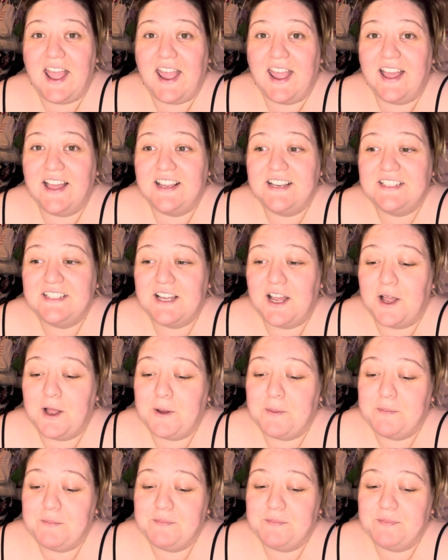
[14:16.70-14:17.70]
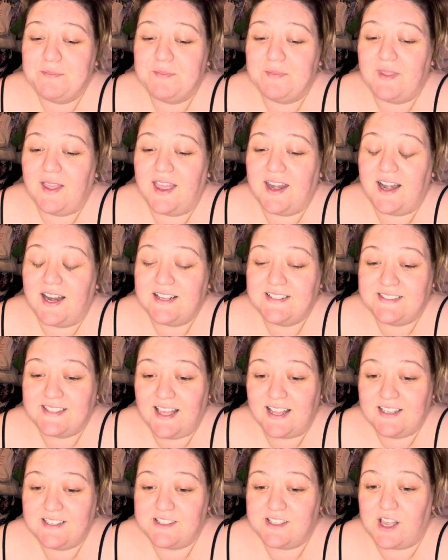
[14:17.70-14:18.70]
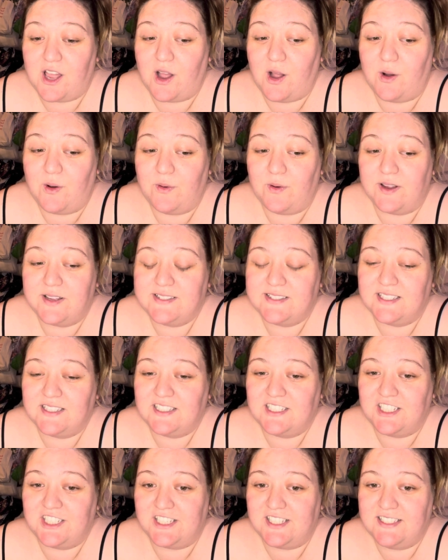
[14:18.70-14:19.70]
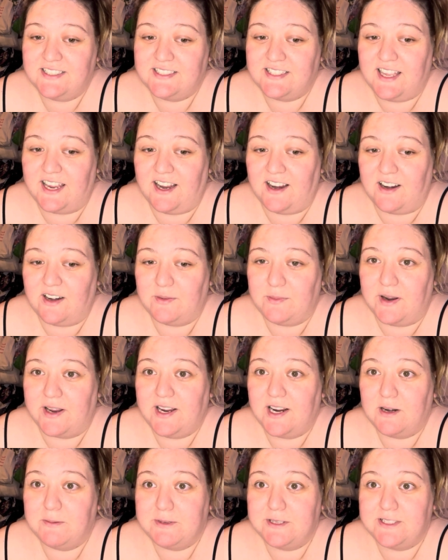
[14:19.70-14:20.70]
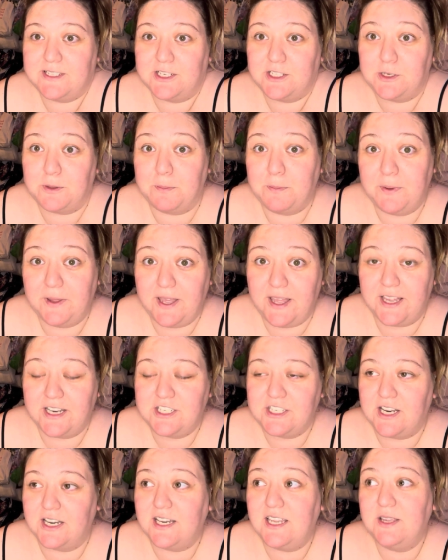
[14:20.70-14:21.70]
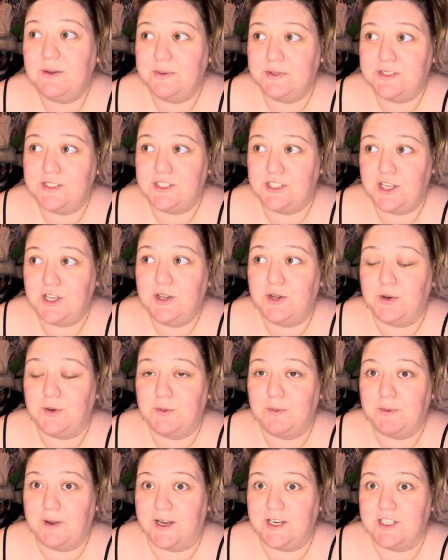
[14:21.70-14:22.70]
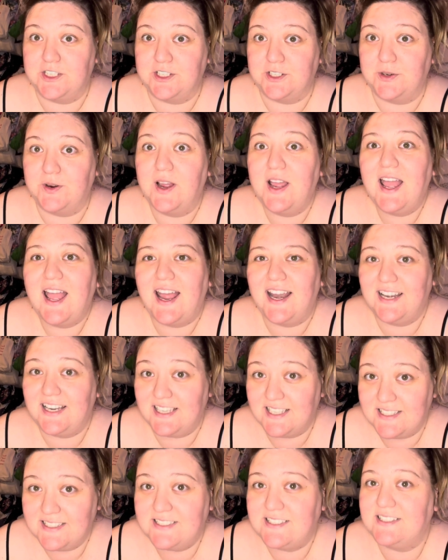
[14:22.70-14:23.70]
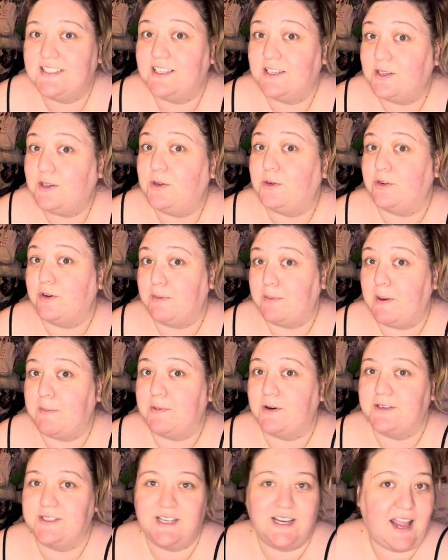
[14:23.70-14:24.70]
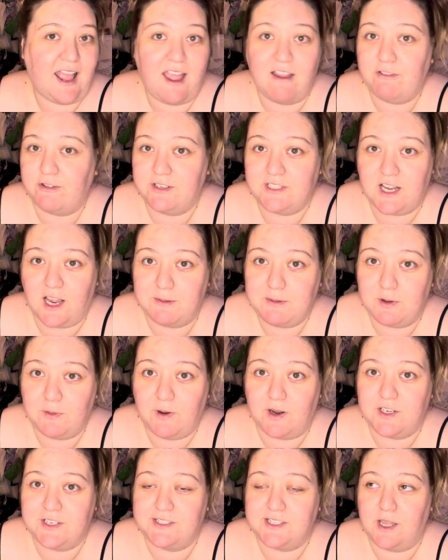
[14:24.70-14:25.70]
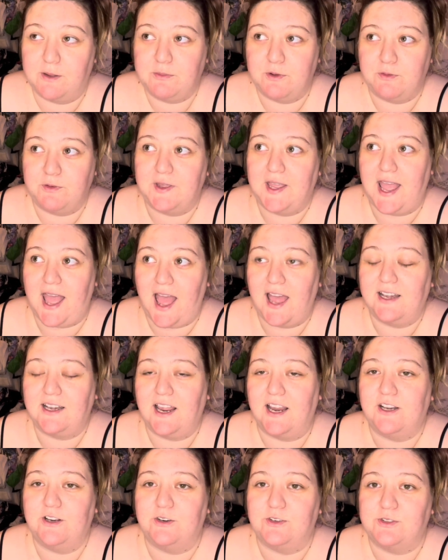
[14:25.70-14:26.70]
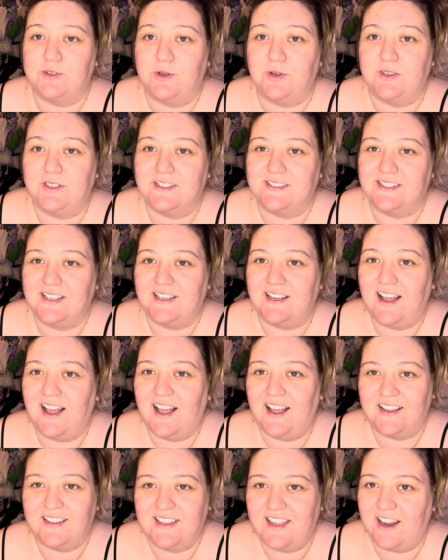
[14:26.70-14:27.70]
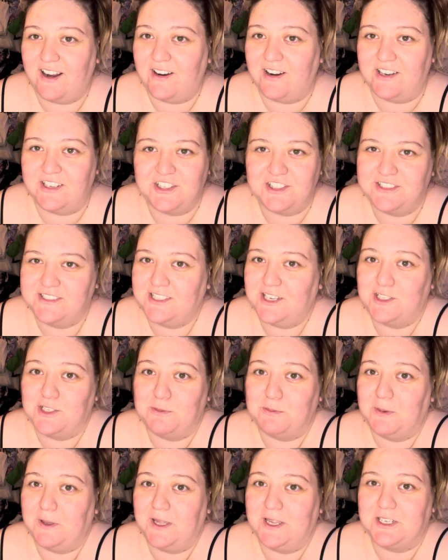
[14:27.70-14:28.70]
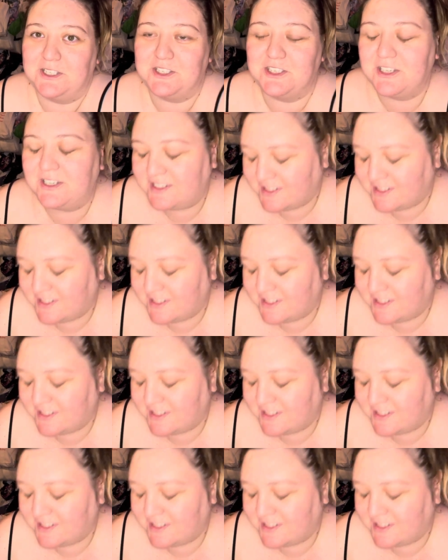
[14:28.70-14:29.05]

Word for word: and um, and I said so. I said, geez, Karen, why you gotta be such a bitch? And he was too, mind you. And he still remembers. And every time he watches that movie at nine years old, he's like, ah, Karen, she's such a bitch.